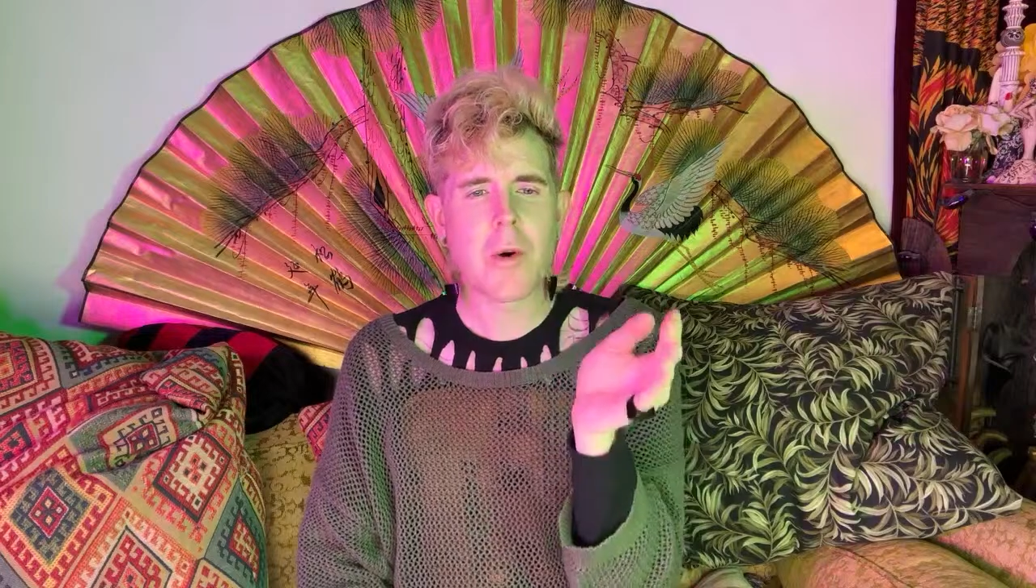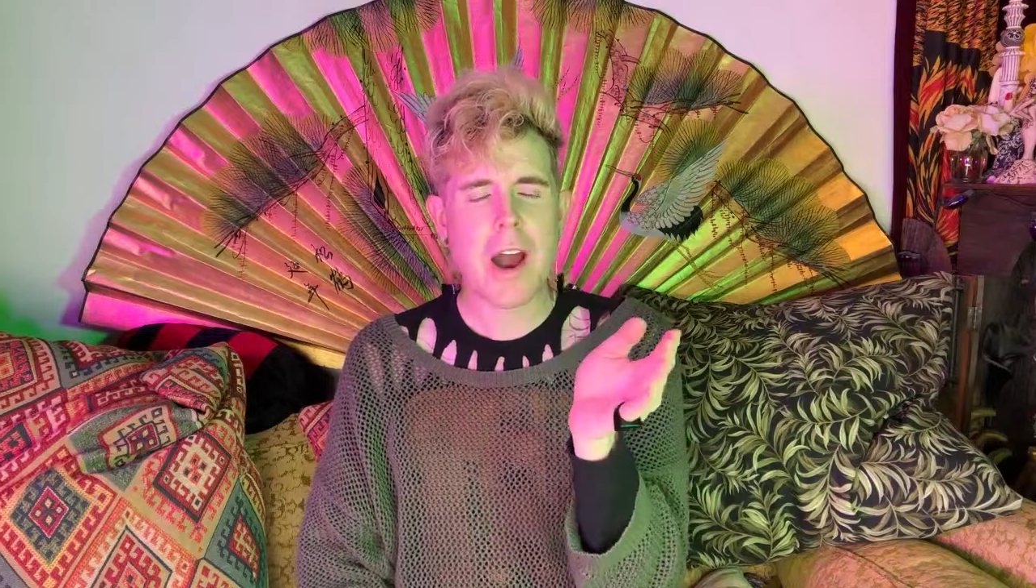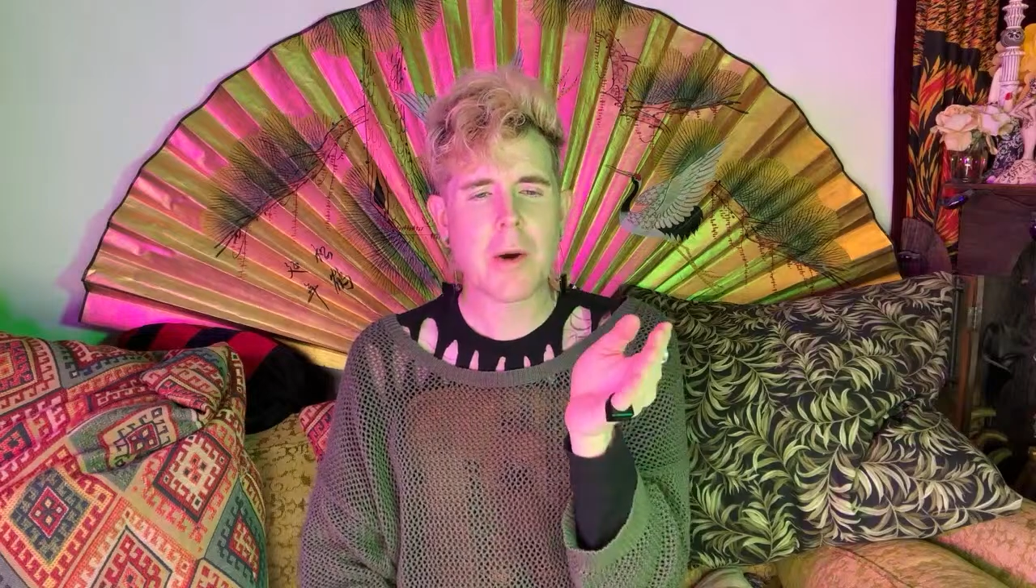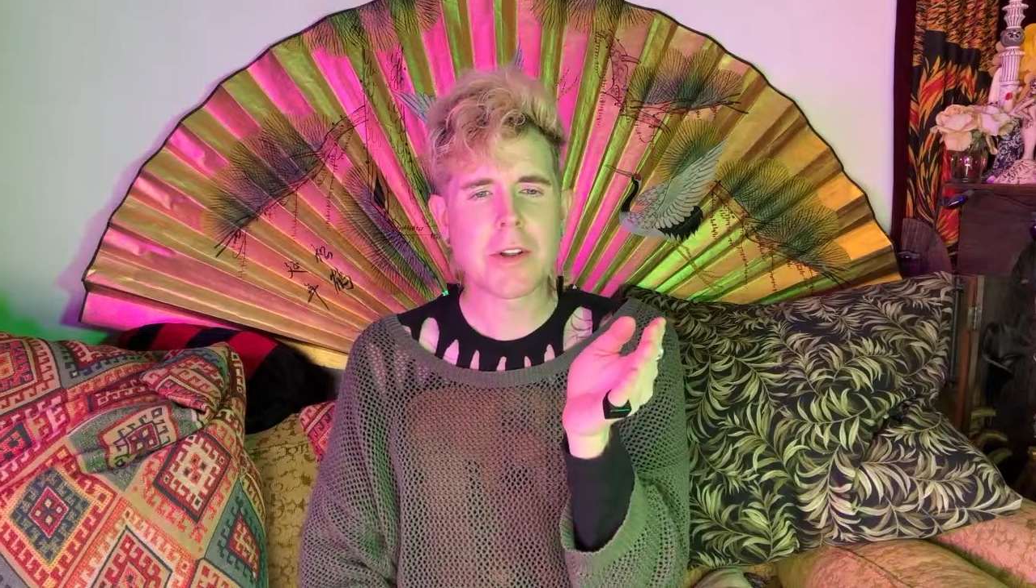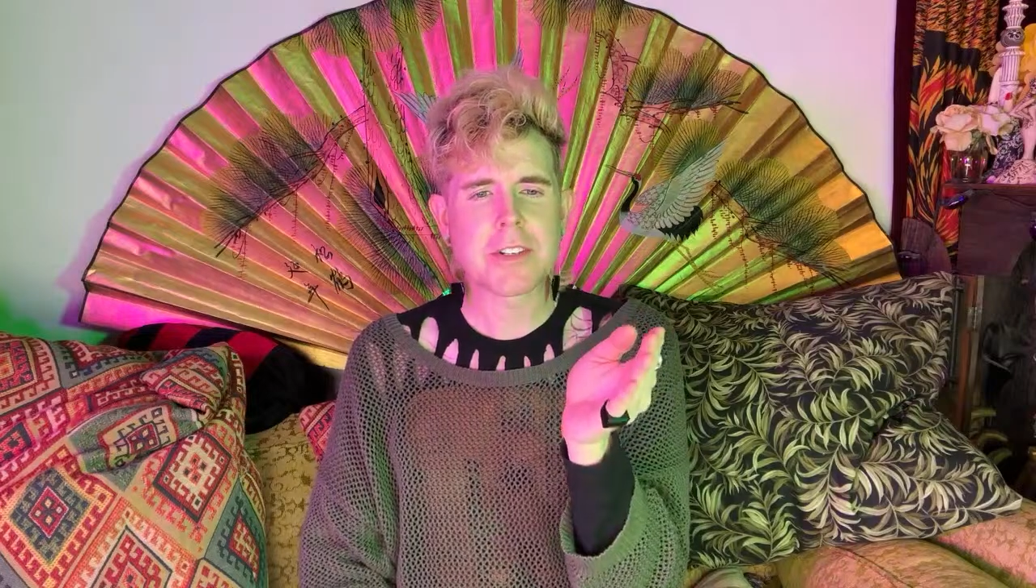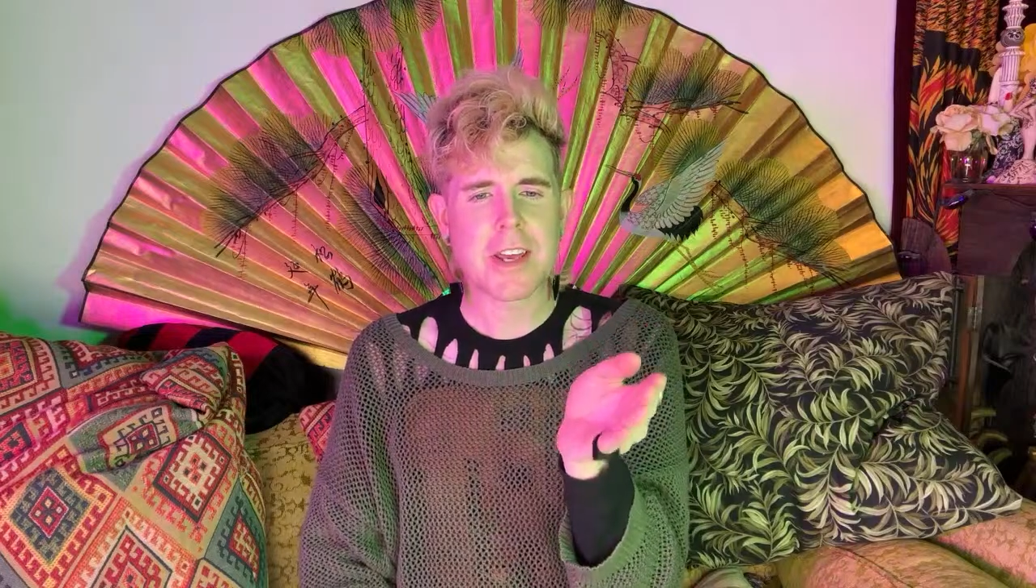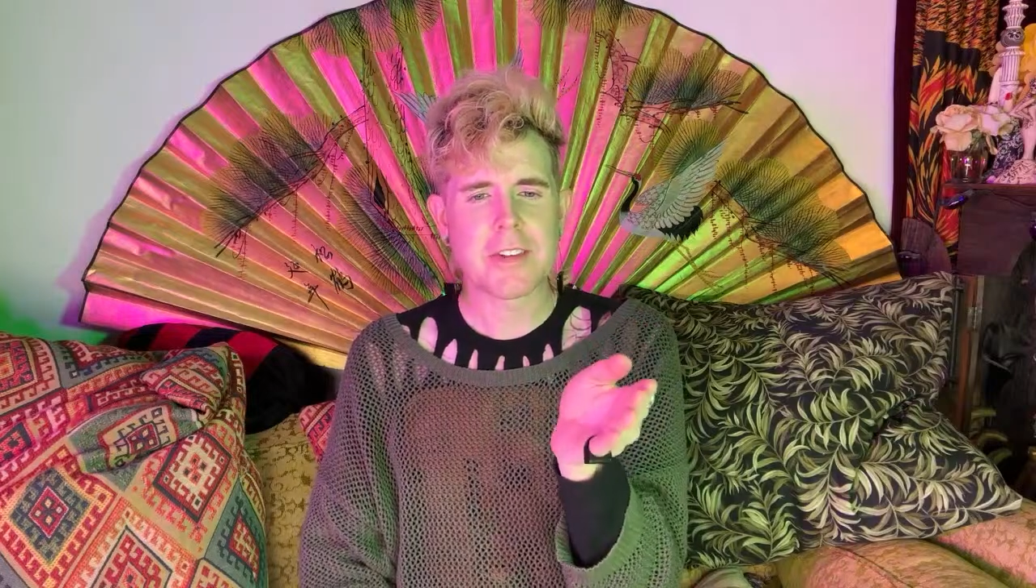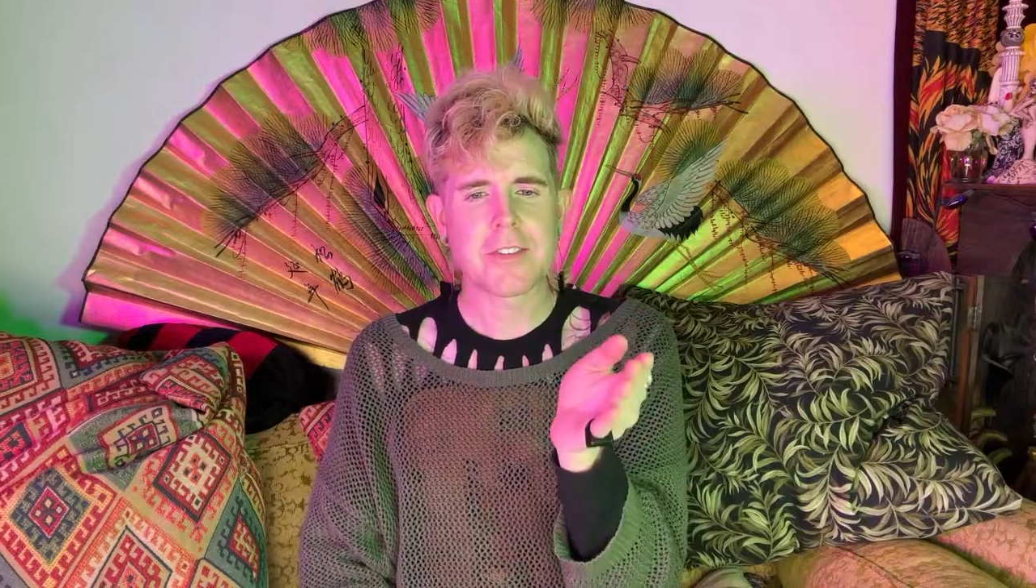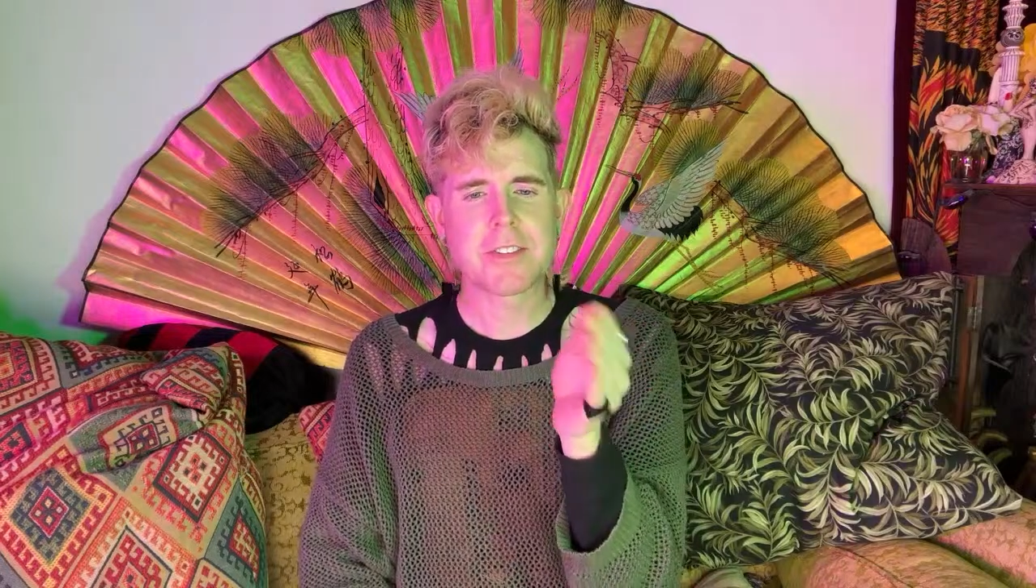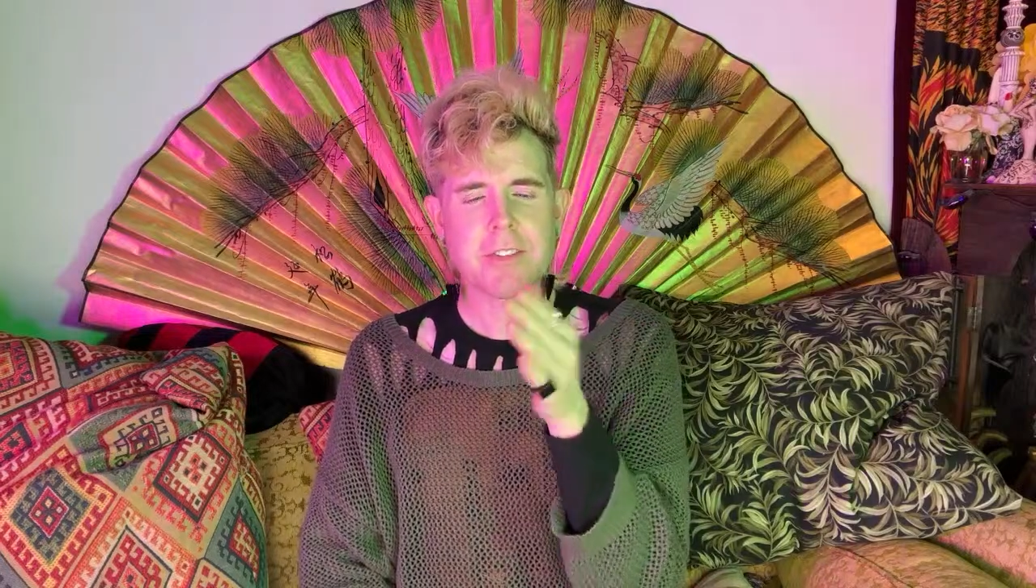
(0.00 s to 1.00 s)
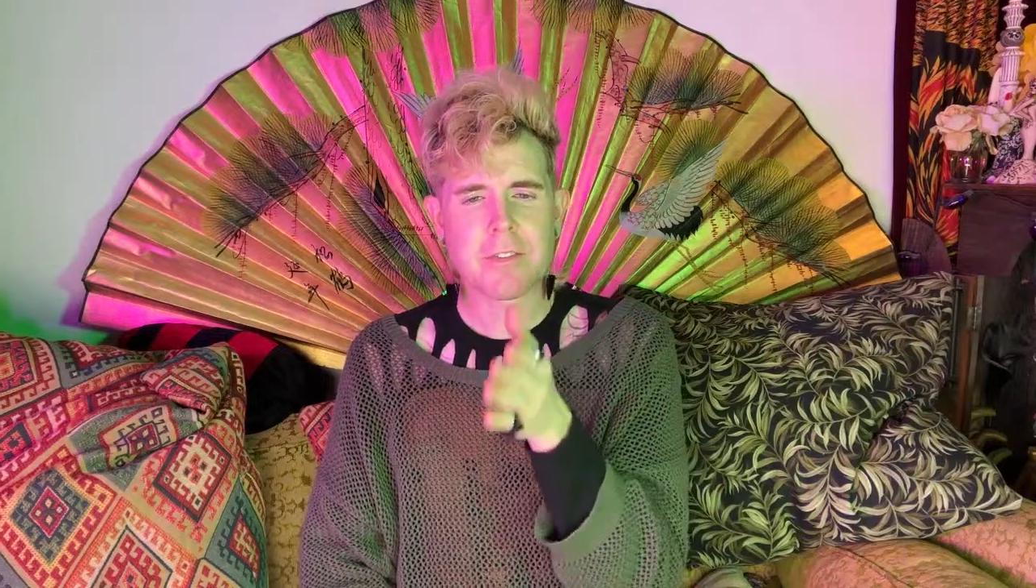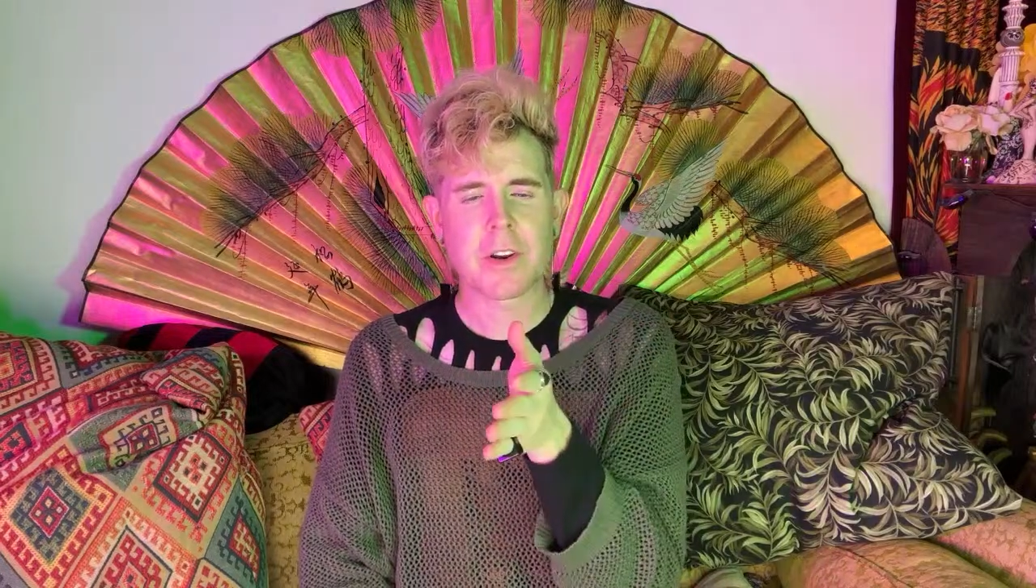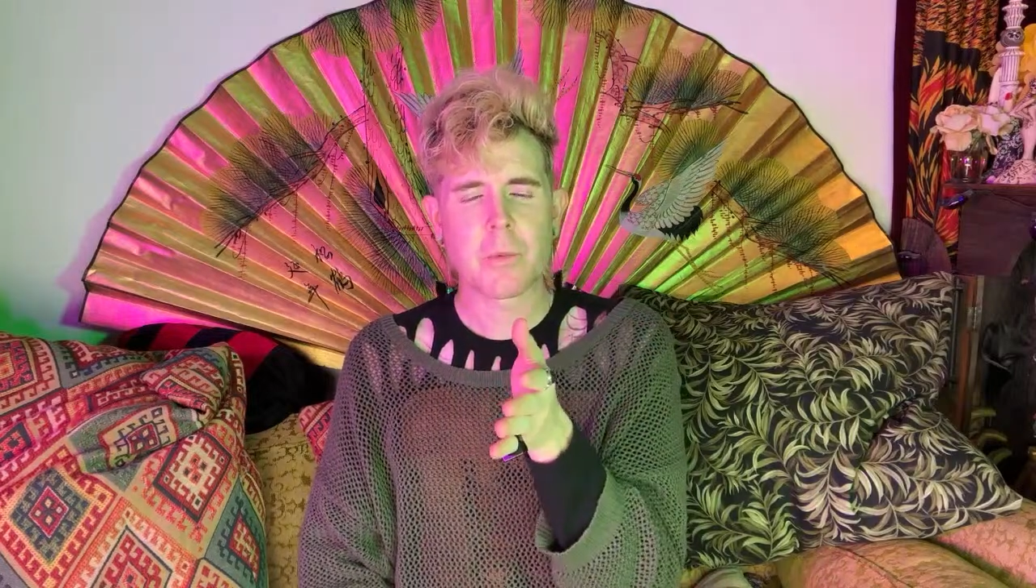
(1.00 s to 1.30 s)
how it tastes different